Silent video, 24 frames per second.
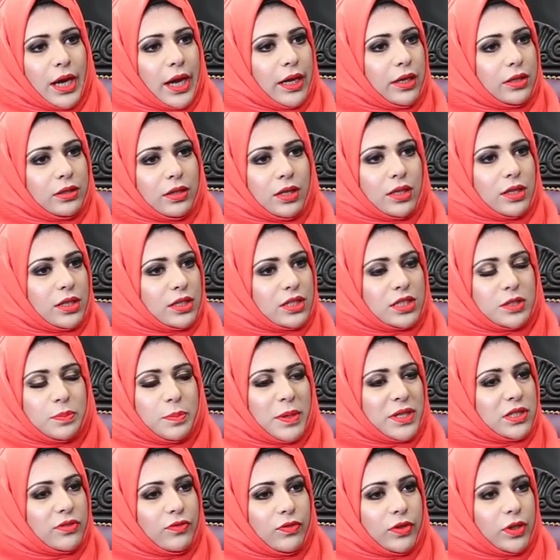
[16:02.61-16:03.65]
anything in
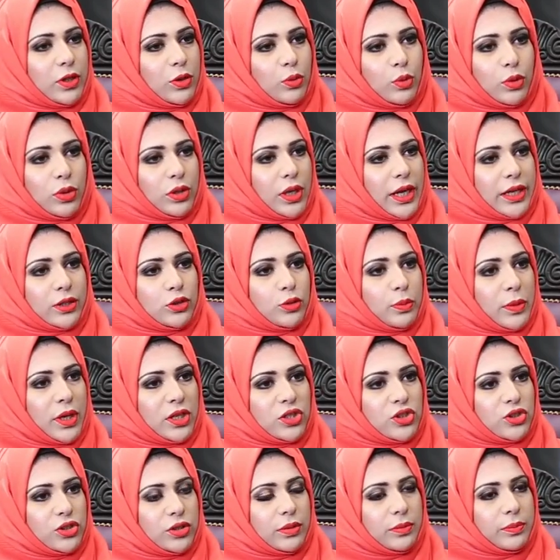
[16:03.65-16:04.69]
specific you would like to
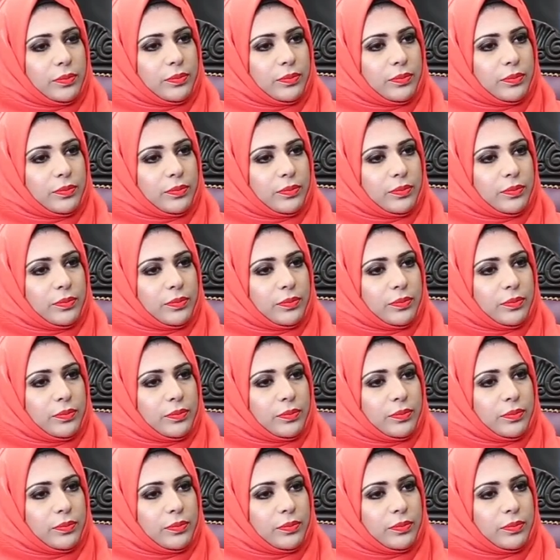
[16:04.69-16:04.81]
mention?